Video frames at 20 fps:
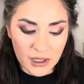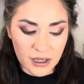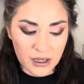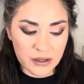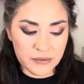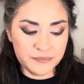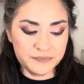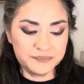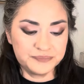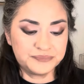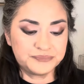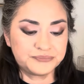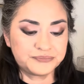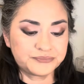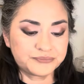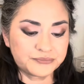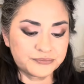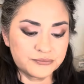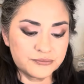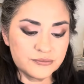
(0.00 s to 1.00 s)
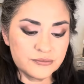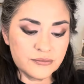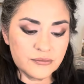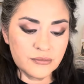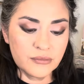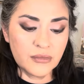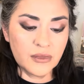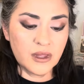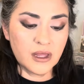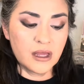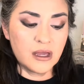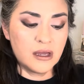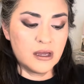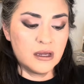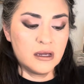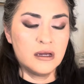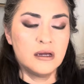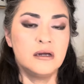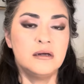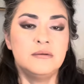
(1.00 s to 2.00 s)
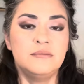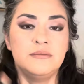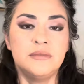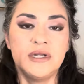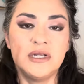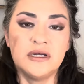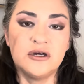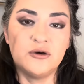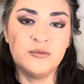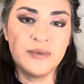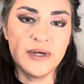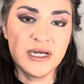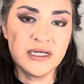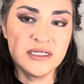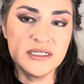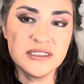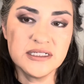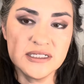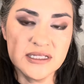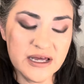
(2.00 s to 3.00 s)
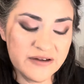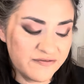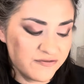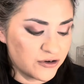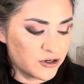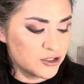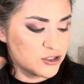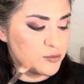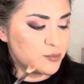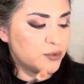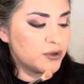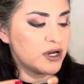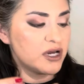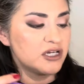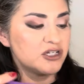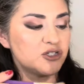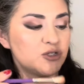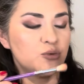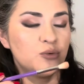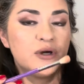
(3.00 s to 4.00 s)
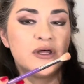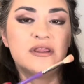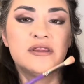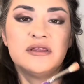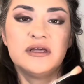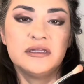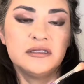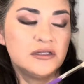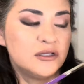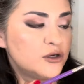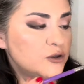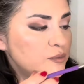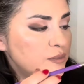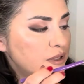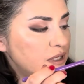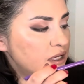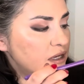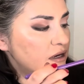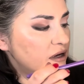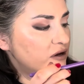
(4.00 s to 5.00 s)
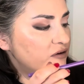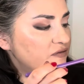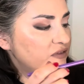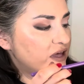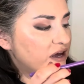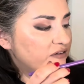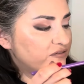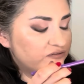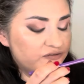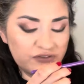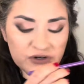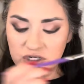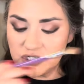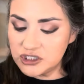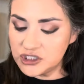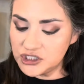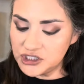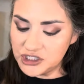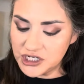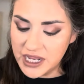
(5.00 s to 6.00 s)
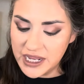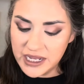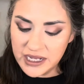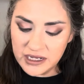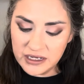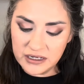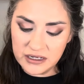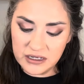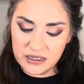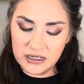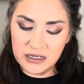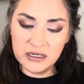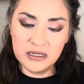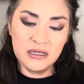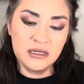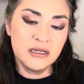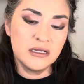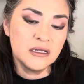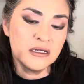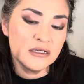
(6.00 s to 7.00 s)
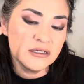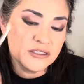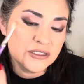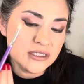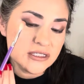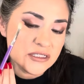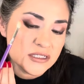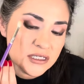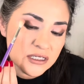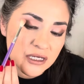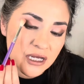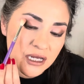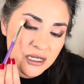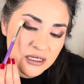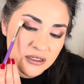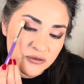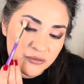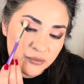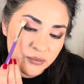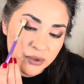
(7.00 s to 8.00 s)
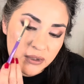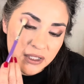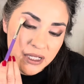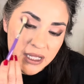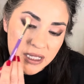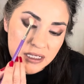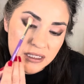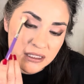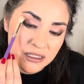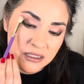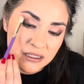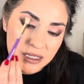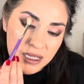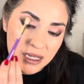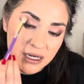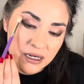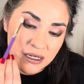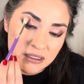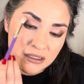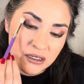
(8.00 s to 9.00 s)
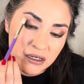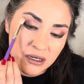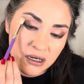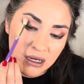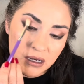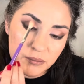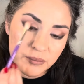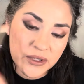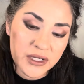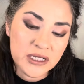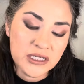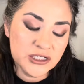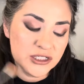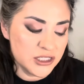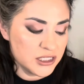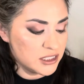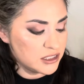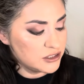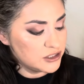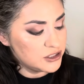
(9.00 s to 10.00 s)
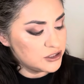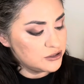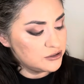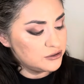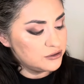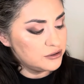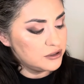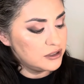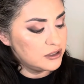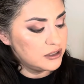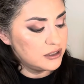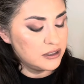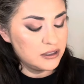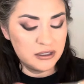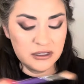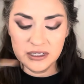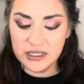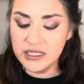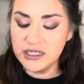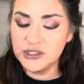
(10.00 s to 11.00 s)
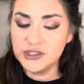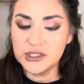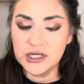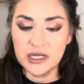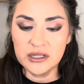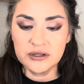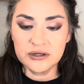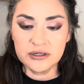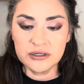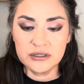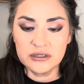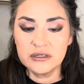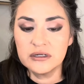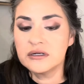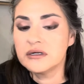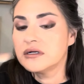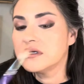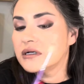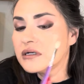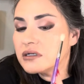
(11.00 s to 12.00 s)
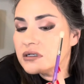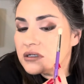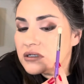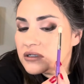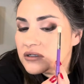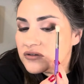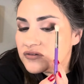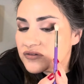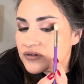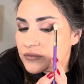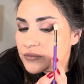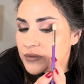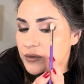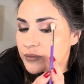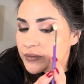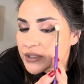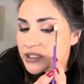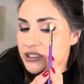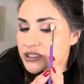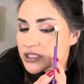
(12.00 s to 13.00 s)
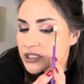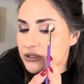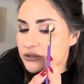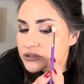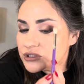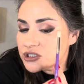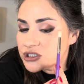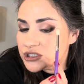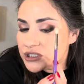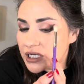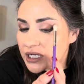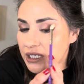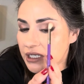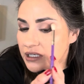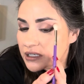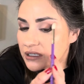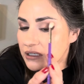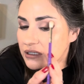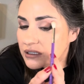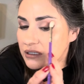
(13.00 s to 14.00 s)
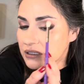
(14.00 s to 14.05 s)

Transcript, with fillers: Okay. I'm going to go back into that first brush with a little bit of that first shade just to kind of blend that top edge into each other from the mid-tone shade.